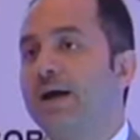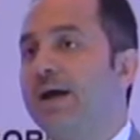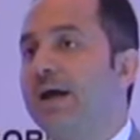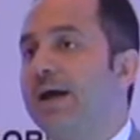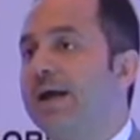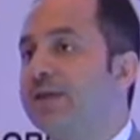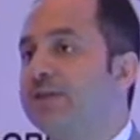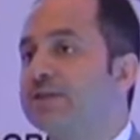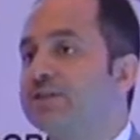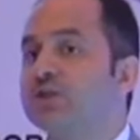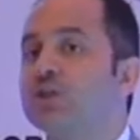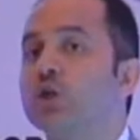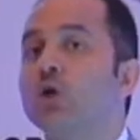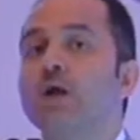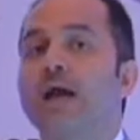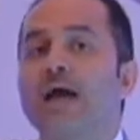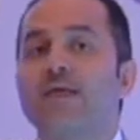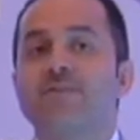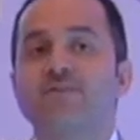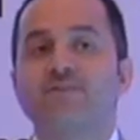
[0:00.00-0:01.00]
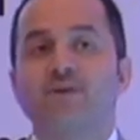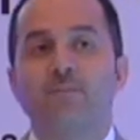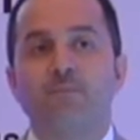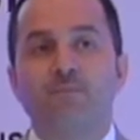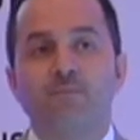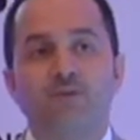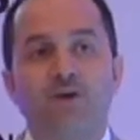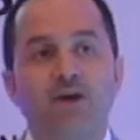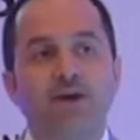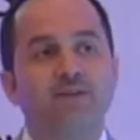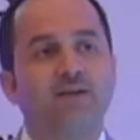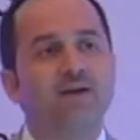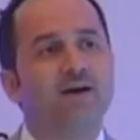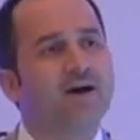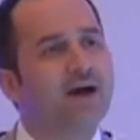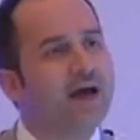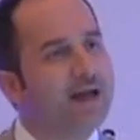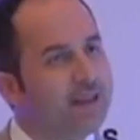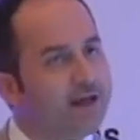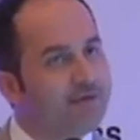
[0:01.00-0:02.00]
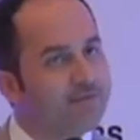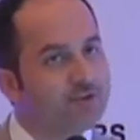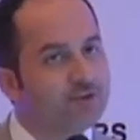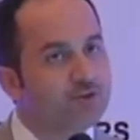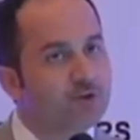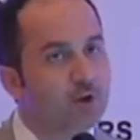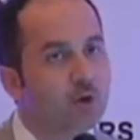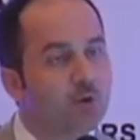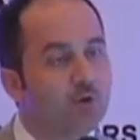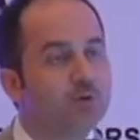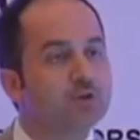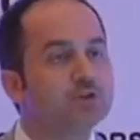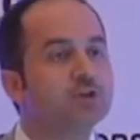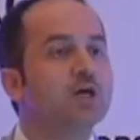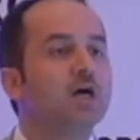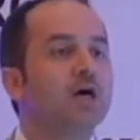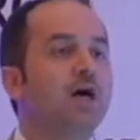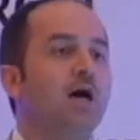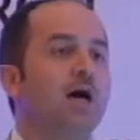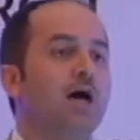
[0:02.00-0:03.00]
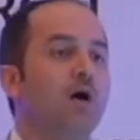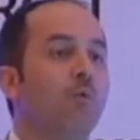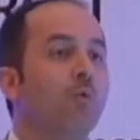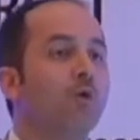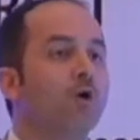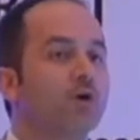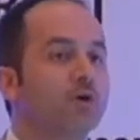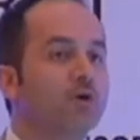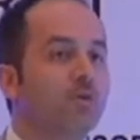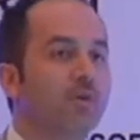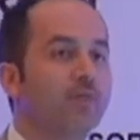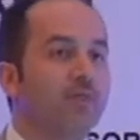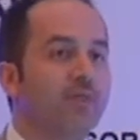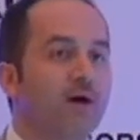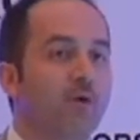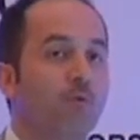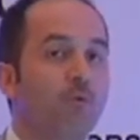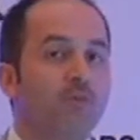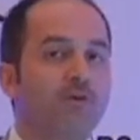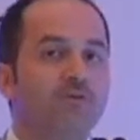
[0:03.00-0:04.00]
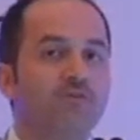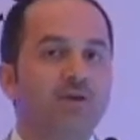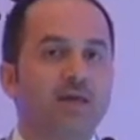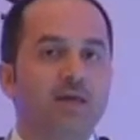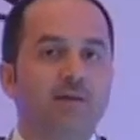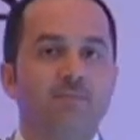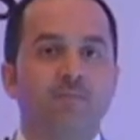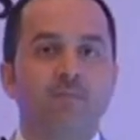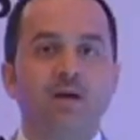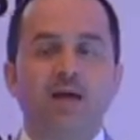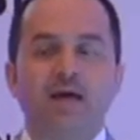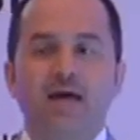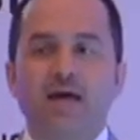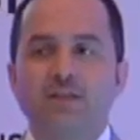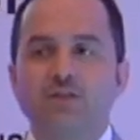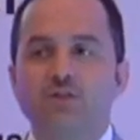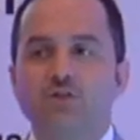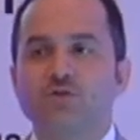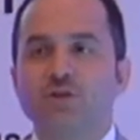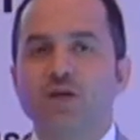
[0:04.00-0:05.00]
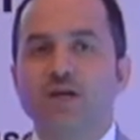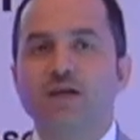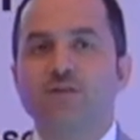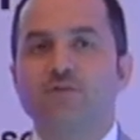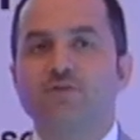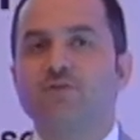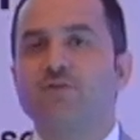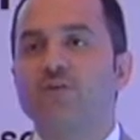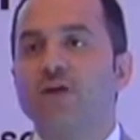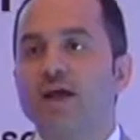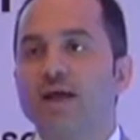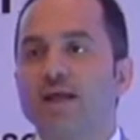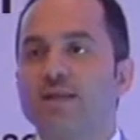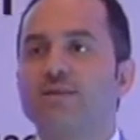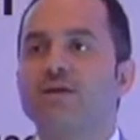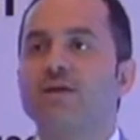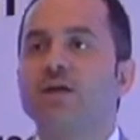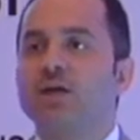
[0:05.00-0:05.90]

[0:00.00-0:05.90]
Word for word: and just look at some data and have this close uh, work with the, with the team and just kind of understand,